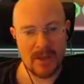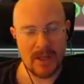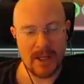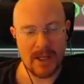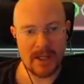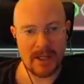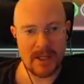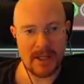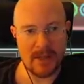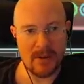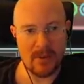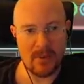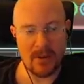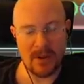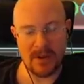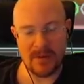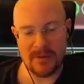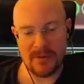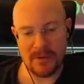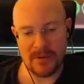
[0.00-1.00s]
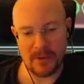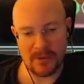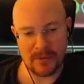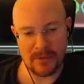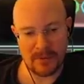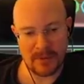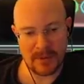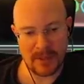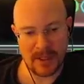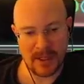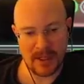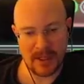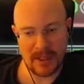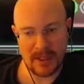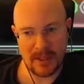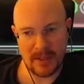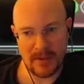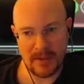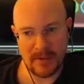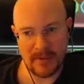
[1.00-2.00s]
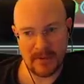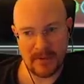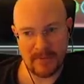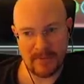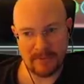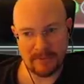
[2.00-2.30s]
I could get one fuel from the guy.